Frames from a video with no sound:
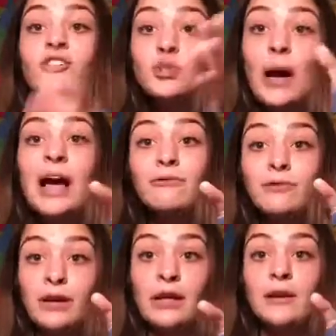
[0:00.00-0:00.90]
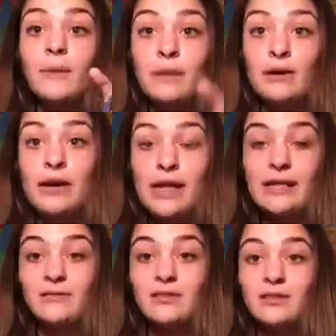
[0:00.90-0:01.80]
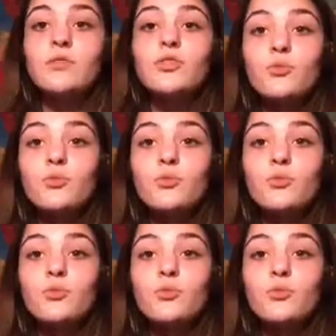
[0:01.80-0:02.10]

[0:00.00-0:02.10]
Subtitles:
to African Americans.